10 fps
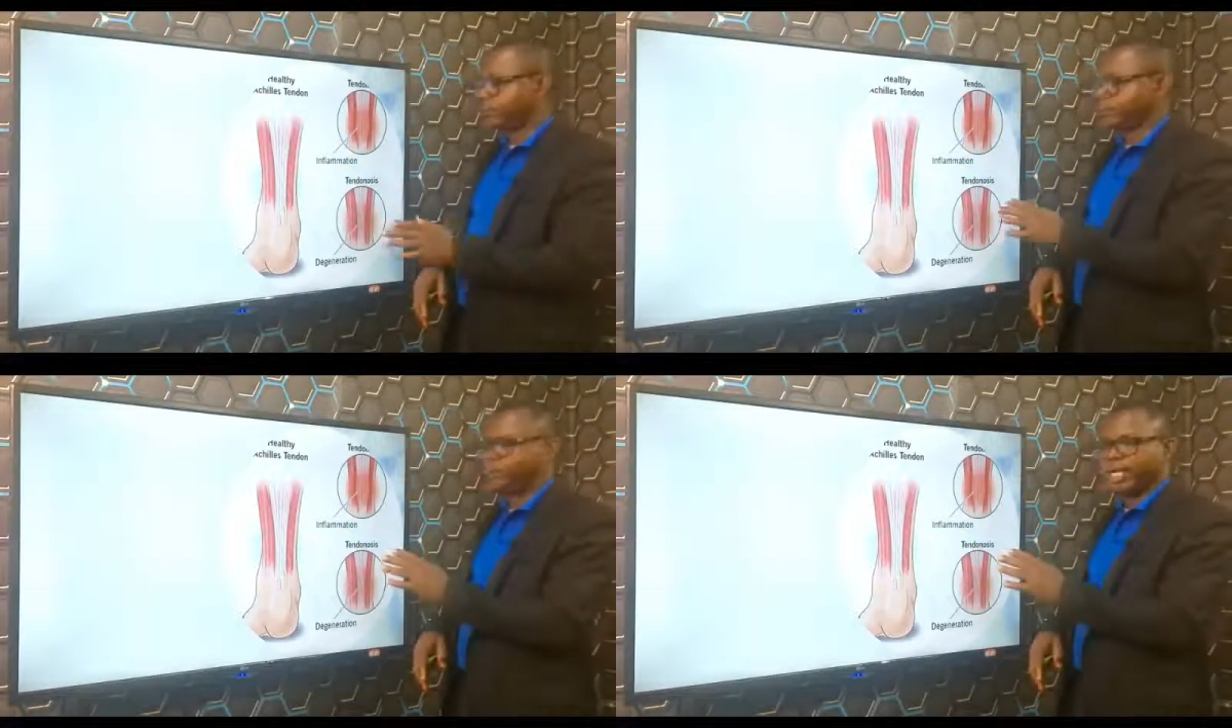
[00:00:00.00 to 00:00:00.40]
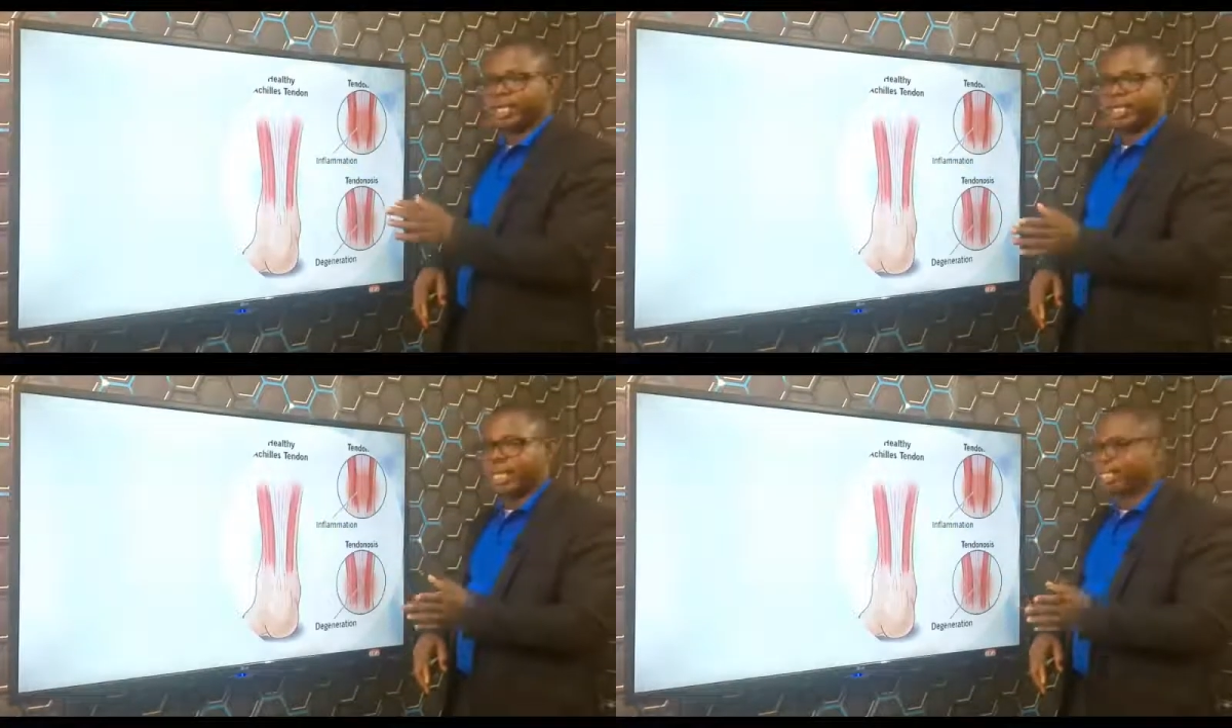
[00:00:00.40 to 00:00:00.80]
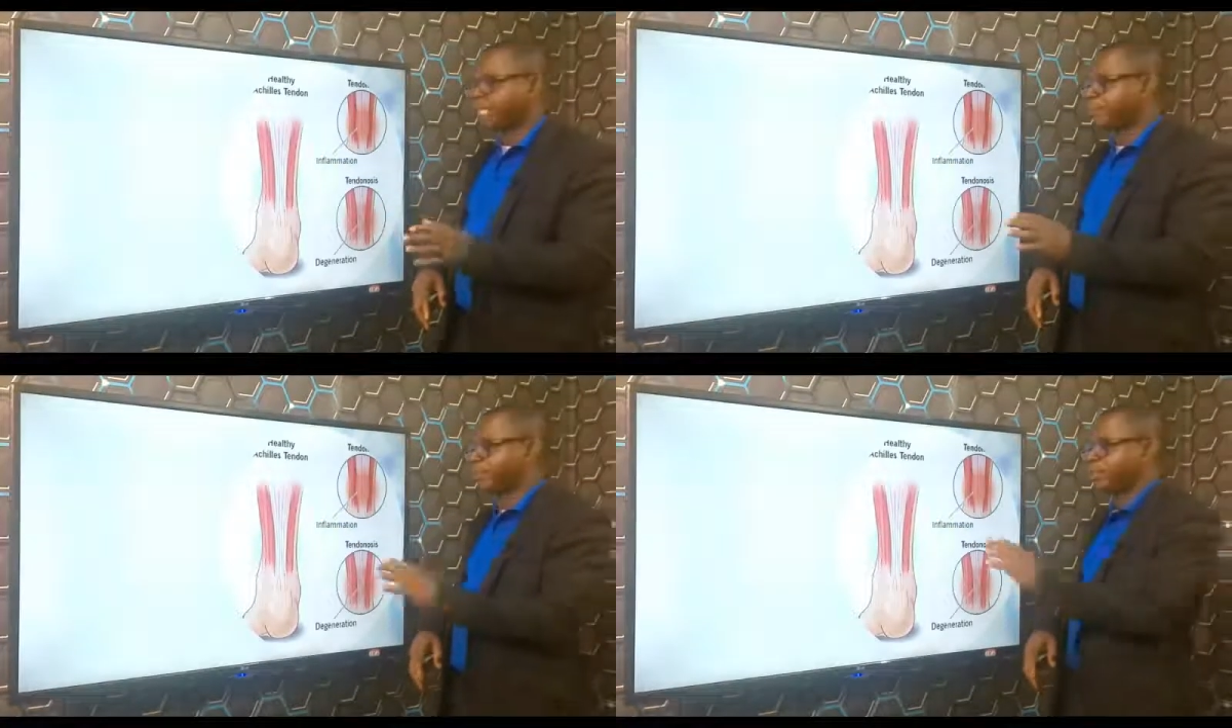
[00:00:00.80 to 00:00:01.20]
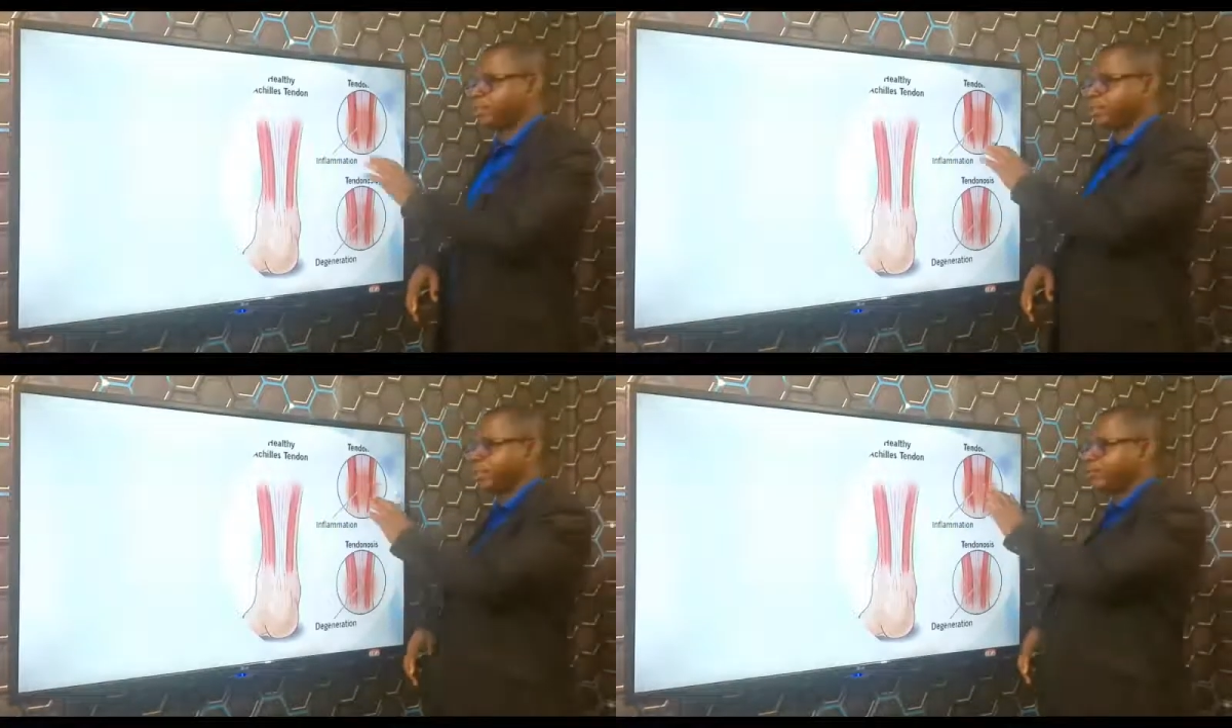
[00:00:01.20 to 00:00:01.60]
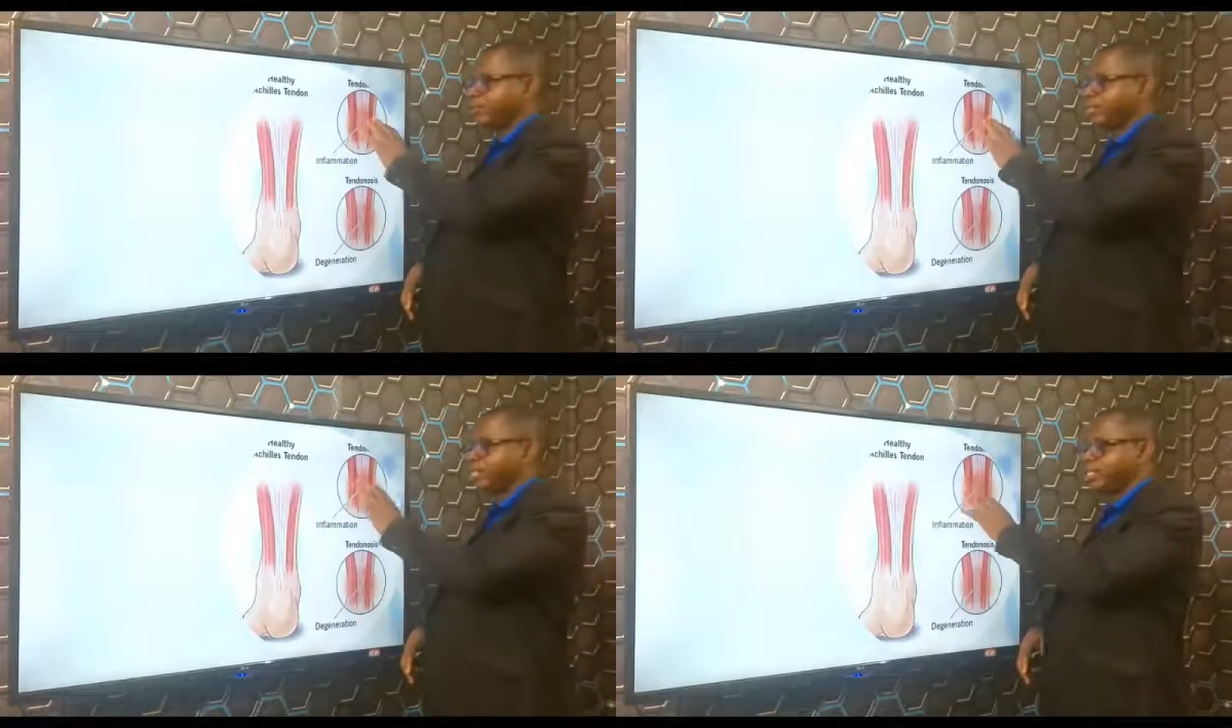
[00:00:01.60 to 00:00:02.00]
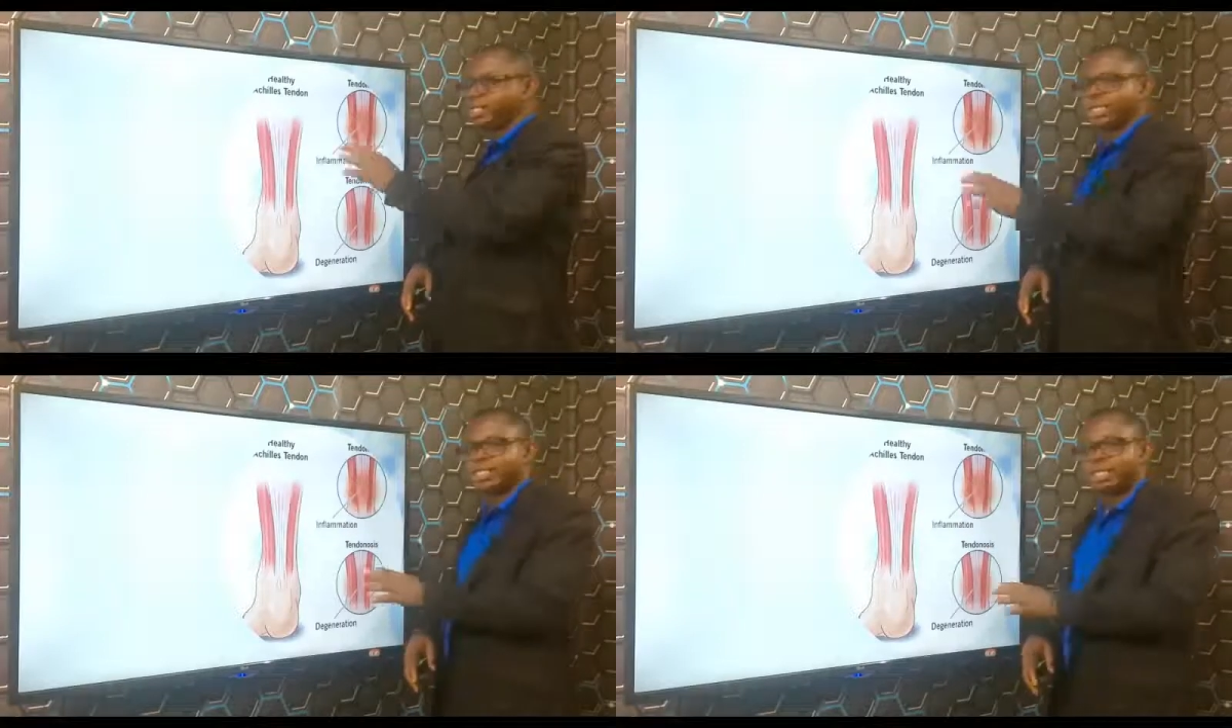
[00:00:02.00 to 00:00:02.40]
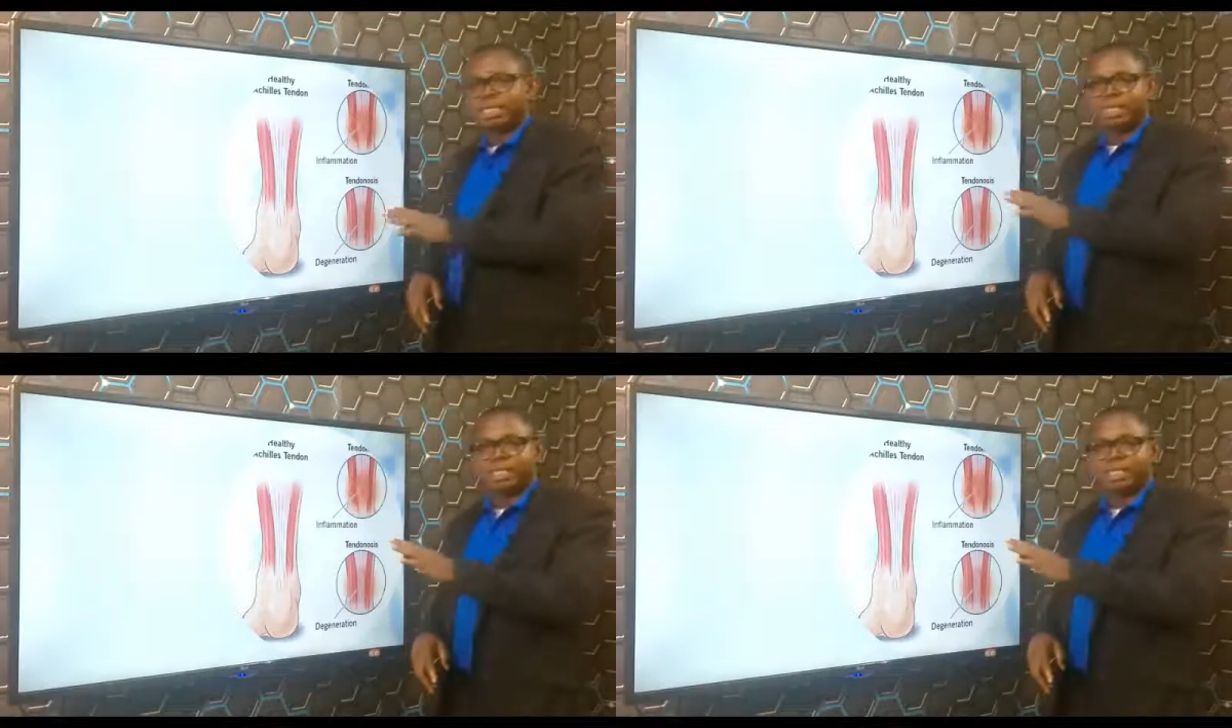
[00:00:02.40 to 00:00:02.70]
If anything has happened, for instance,